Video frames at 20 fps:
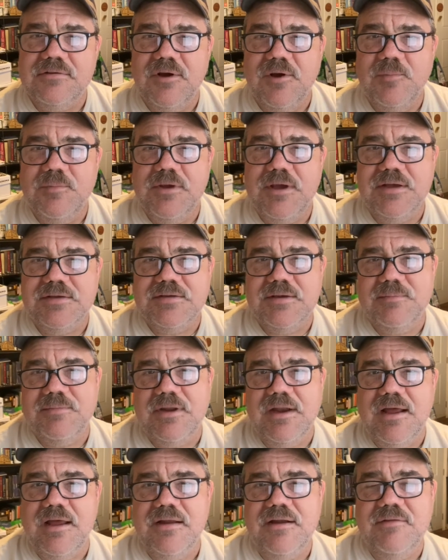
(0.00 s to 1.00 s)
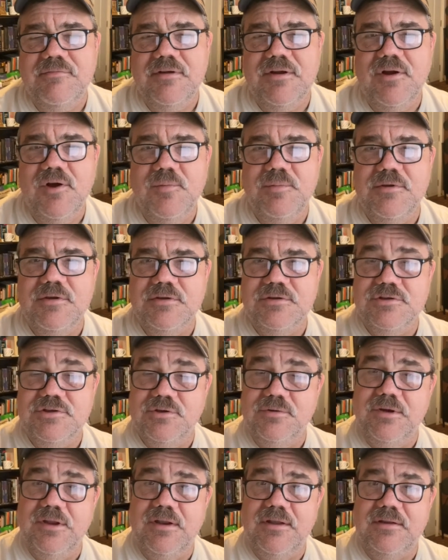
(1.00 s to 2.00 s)
Hope you got something out of it. I hope you
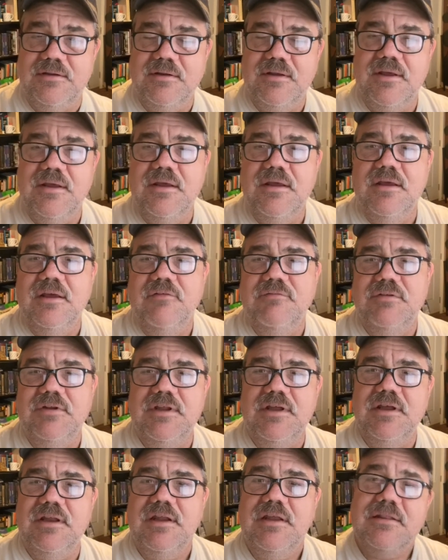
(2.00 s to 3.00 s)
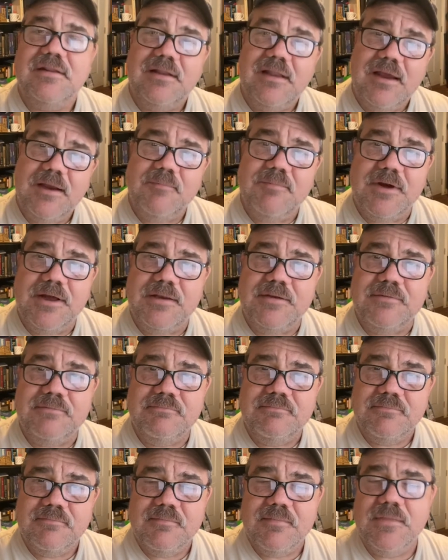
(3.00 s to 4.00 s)
enjoyed it. If you did, hit the like button.
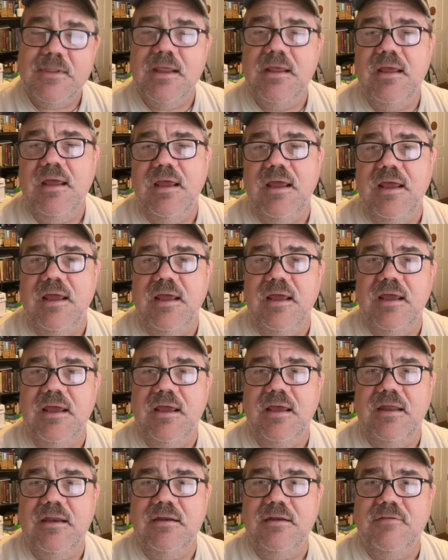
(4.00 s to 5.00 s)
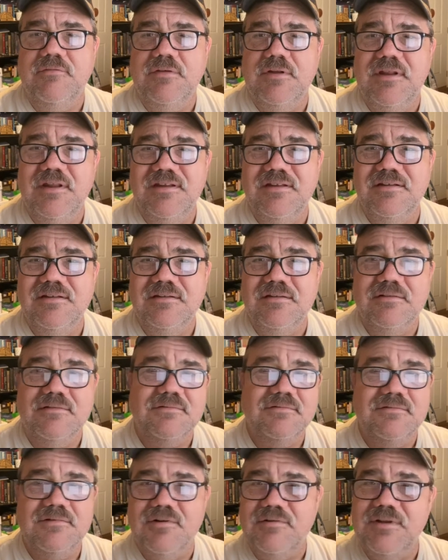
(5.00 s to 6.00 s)
And if you didn't,
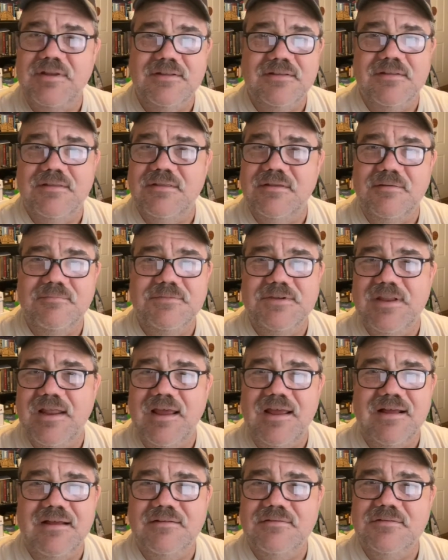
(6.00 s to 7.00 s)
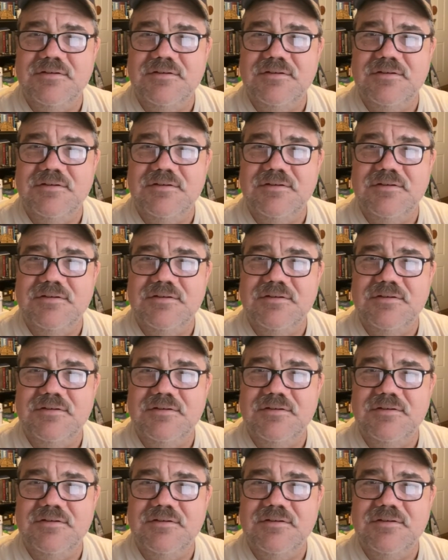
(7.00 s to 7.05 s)
don't hit the thumbs down.